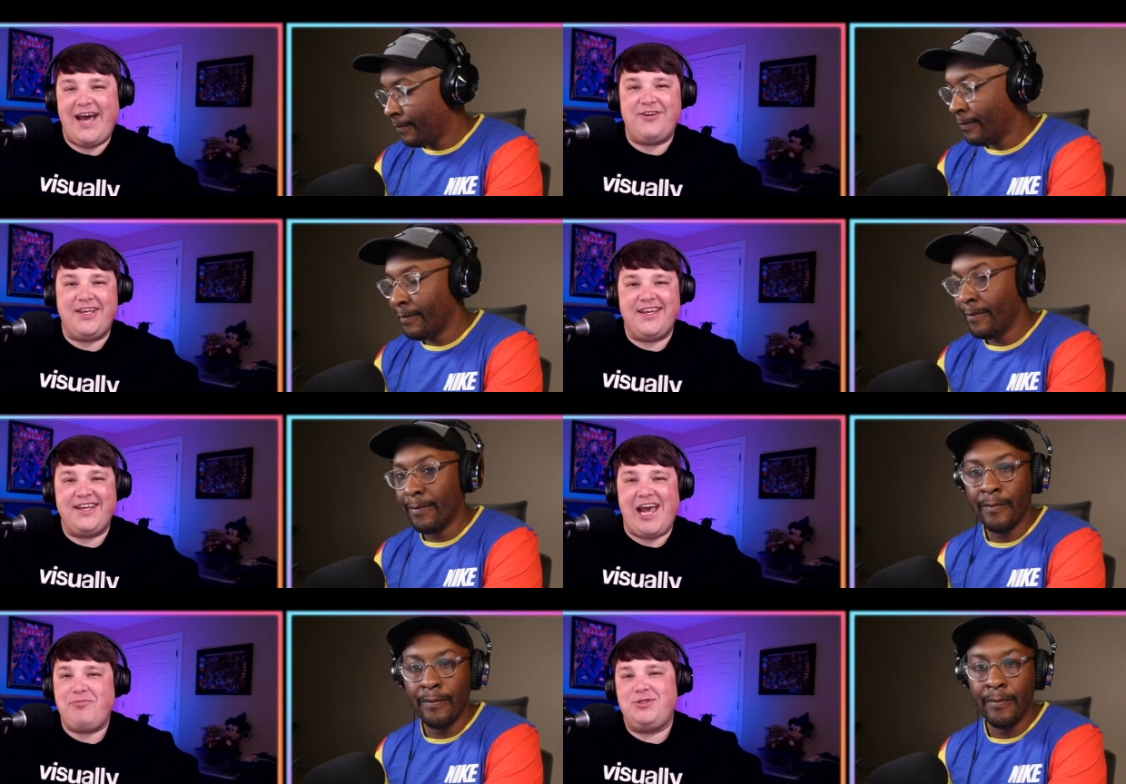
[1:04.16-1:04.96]
Speaker 1: how to
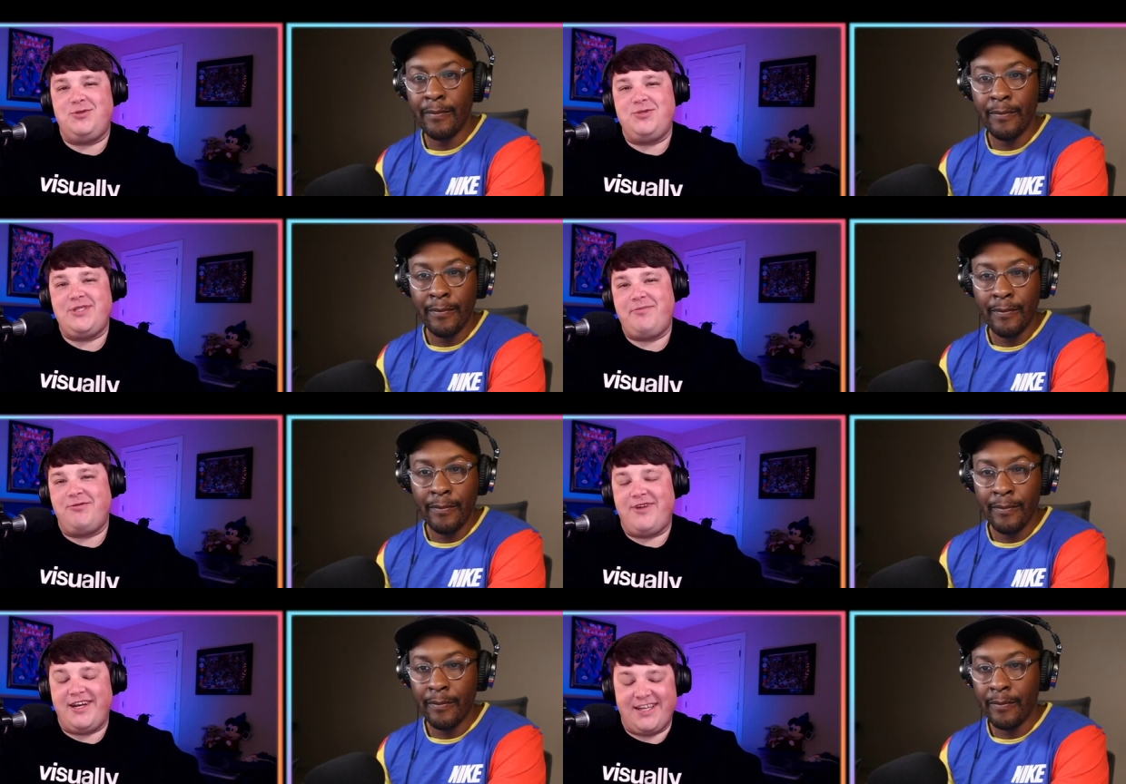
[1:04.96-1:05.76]
get Applitools up
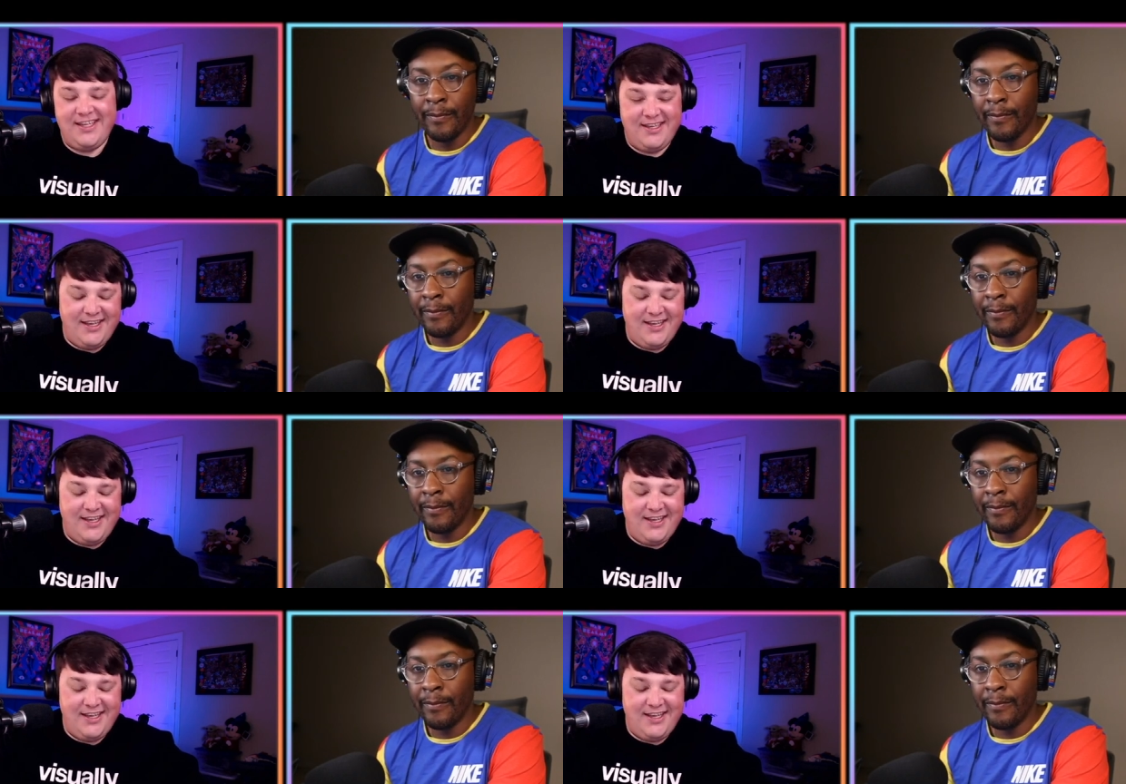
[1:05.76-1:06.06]
and running.